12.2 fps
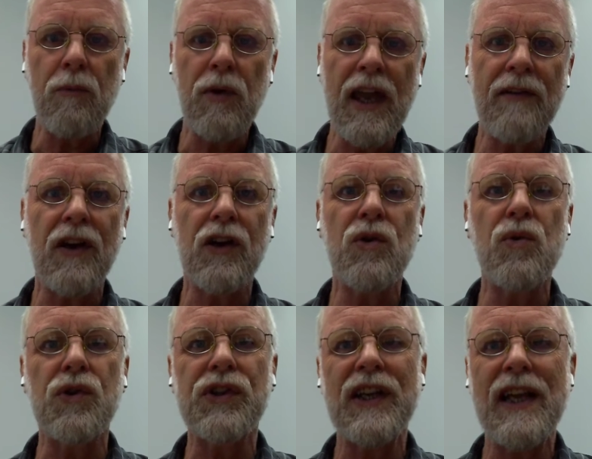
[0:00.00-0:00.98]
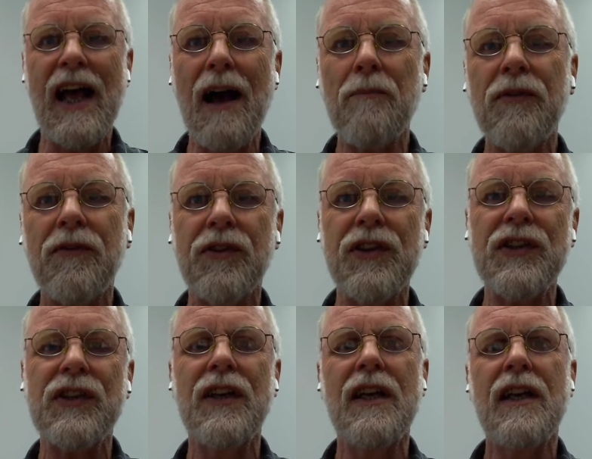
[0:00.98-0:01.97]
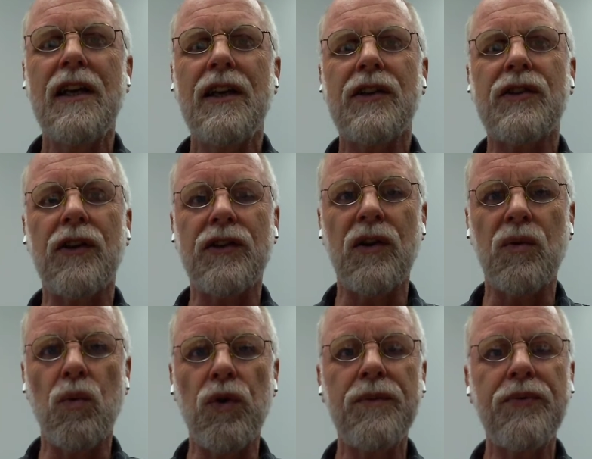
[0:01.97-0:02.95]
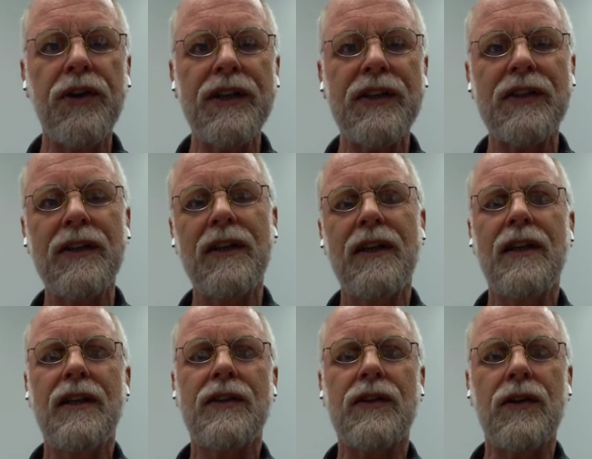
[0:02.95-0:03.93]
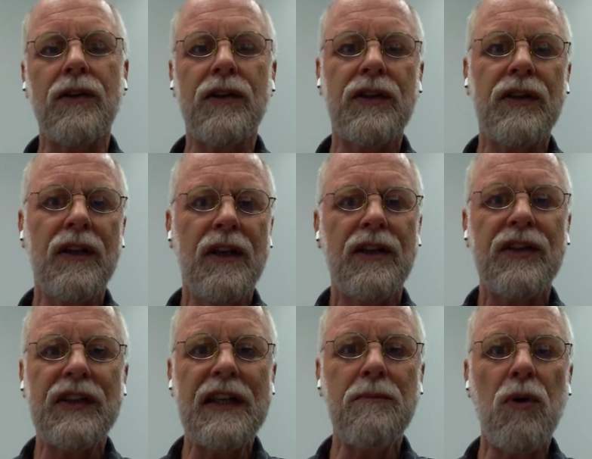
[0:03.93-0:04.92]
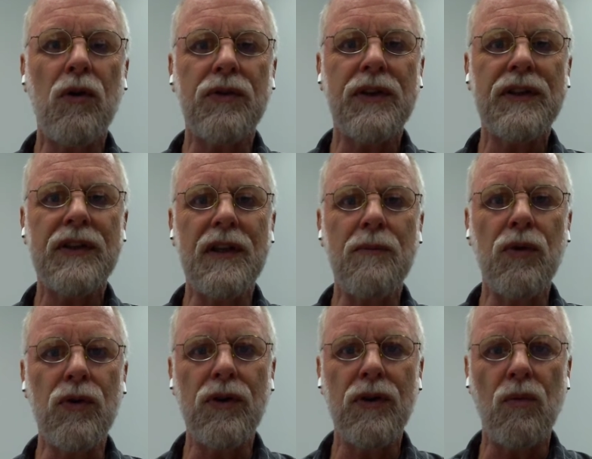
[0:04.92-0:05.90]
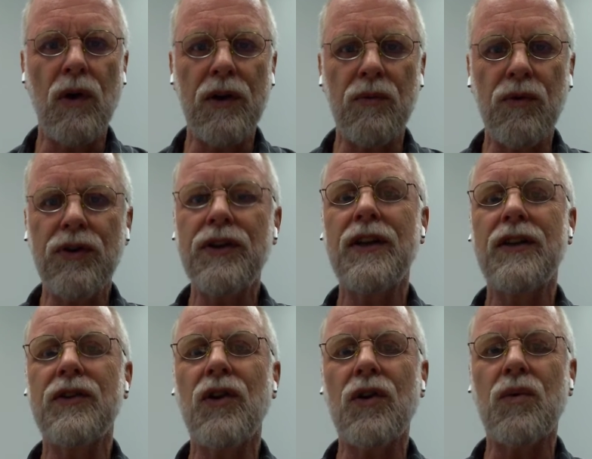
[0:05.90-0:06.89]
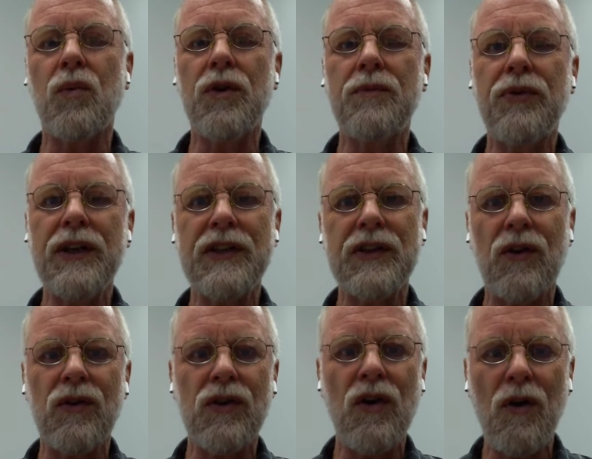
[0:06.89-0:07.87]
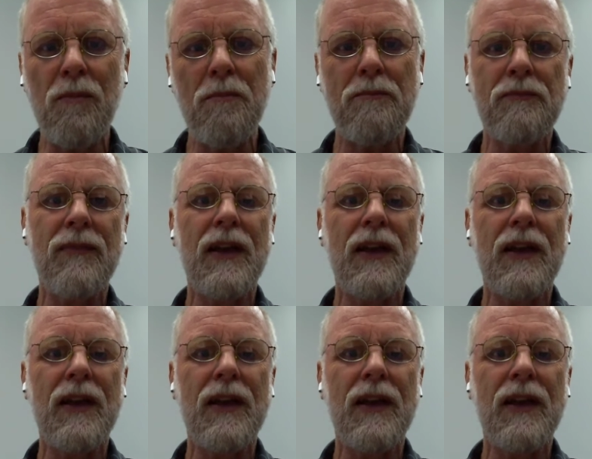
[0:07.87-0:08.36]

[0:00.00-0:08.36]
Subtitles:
We have a course hub for this, so it's on WordPress. So it's CMOOC, one word, .wordpress.com.